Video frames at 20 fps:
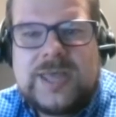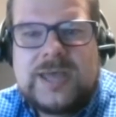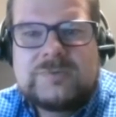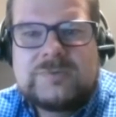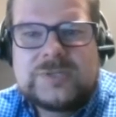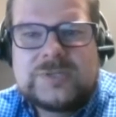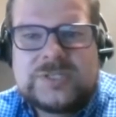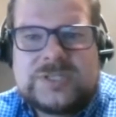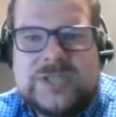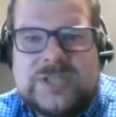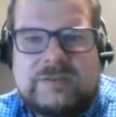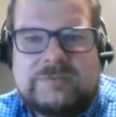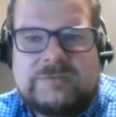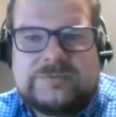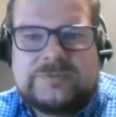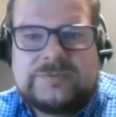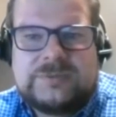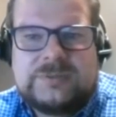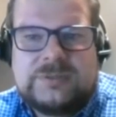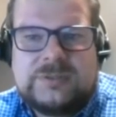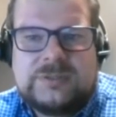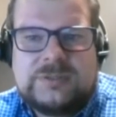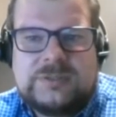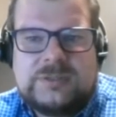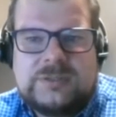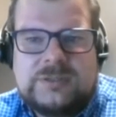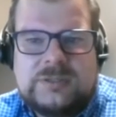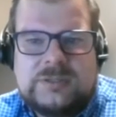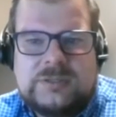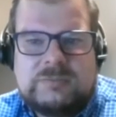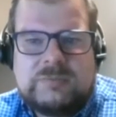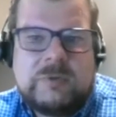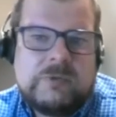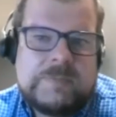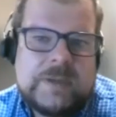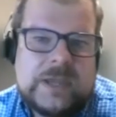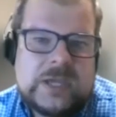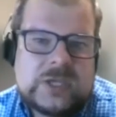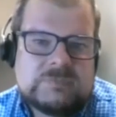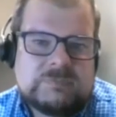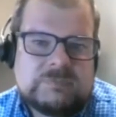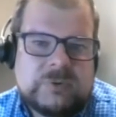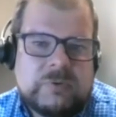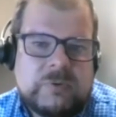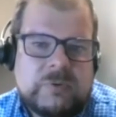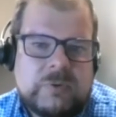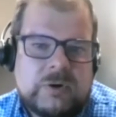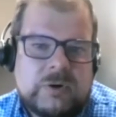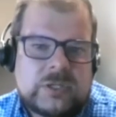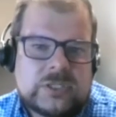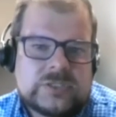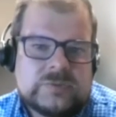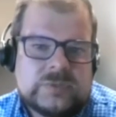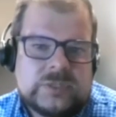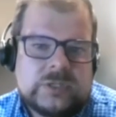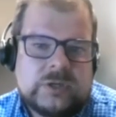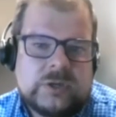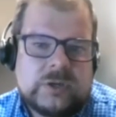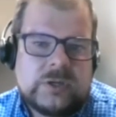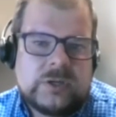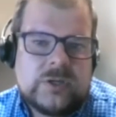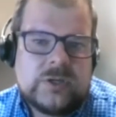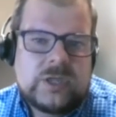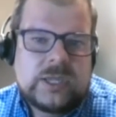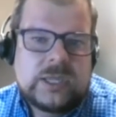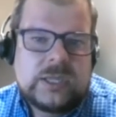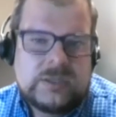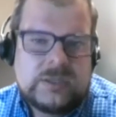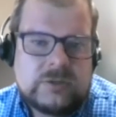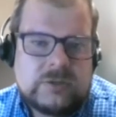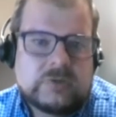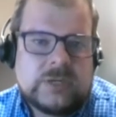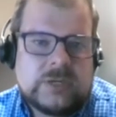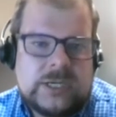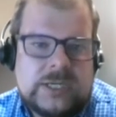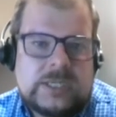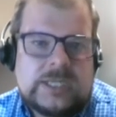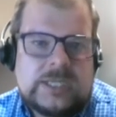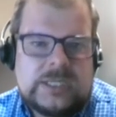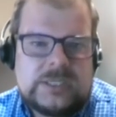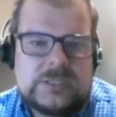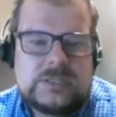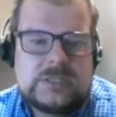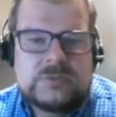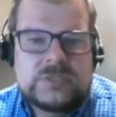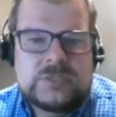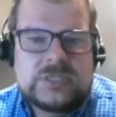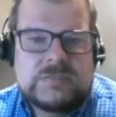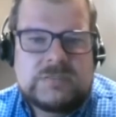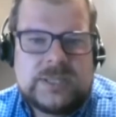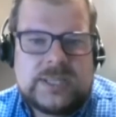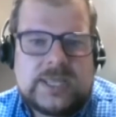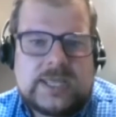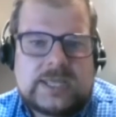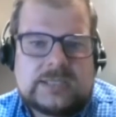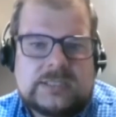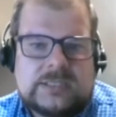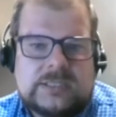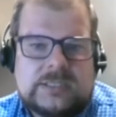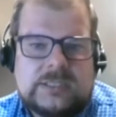and that was tough. We were patient, but we were also encouraging, and you're going to need to do some of that.